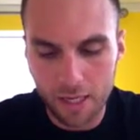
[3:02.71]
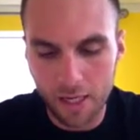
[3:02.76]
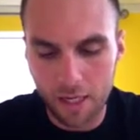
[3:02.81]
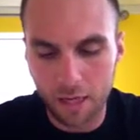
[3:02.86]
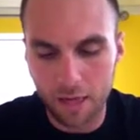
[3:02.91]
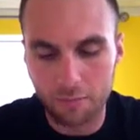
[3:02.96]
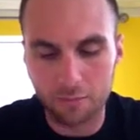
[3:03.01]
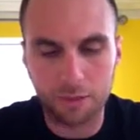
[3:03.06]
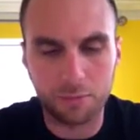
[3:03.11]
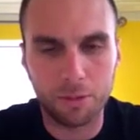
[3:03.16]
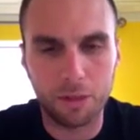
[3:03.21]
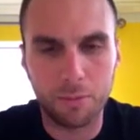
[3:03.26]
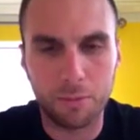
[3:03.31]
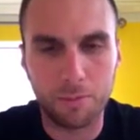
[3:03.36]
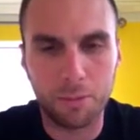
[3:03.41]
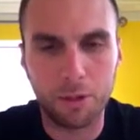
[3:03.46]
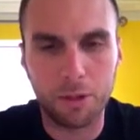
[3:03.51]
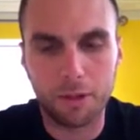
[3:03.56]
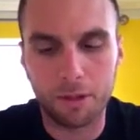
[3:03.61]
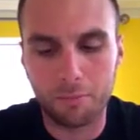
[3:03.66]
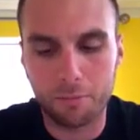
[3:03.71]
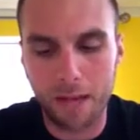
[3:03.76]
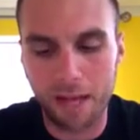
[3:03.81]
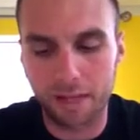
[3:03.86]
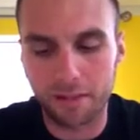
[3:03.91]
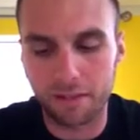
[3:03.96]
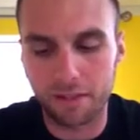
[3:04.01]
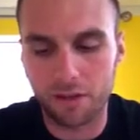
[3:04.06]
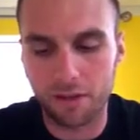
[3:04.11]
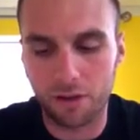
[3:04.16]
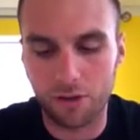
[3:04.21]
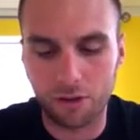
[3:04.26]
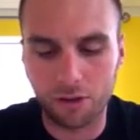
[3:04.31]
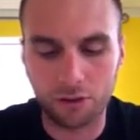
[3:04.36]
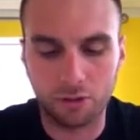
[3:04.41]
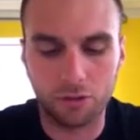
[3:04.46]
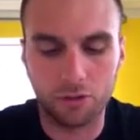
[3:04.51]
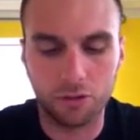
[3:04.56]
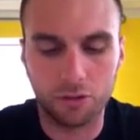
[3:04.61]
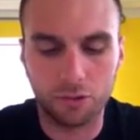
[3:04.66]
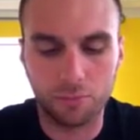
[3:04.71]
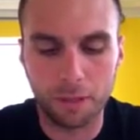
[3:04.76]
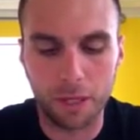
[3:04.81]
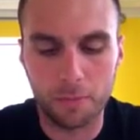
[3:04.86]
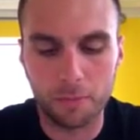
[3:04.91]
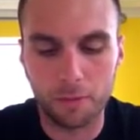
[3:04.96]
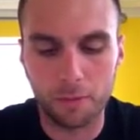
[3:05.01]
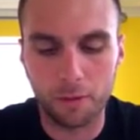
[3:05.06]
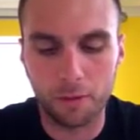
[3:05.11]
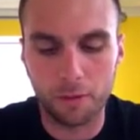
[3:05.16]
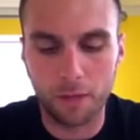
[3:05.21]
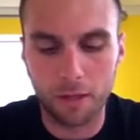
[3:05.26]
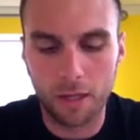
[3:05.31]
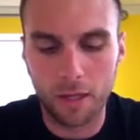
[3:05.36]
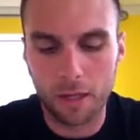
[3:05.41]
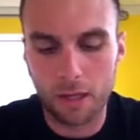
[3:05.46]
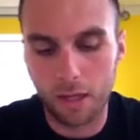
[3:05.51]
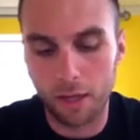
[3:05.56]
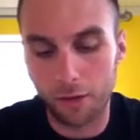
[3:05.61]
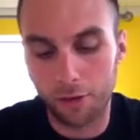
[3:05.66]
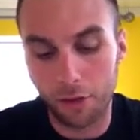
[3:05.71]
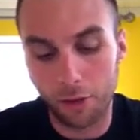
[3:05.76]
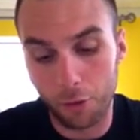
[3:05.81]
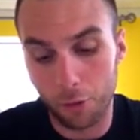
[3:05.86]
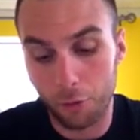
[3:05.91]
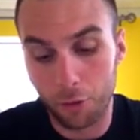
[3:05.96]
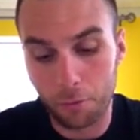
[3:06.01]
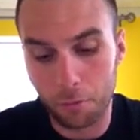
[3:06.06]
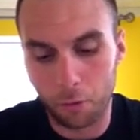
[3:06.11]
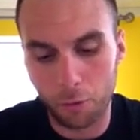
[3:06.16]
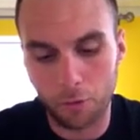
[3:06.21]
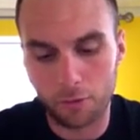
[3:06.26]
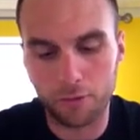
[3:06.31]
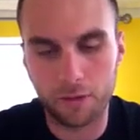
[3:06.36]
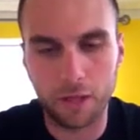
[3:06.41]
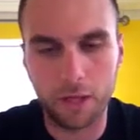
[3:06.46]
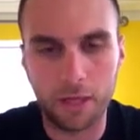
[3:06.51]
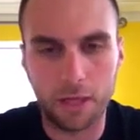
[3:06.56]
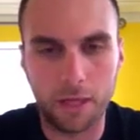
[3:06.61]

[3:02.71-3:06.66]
It could be a book, magazine article, newspaper, another report,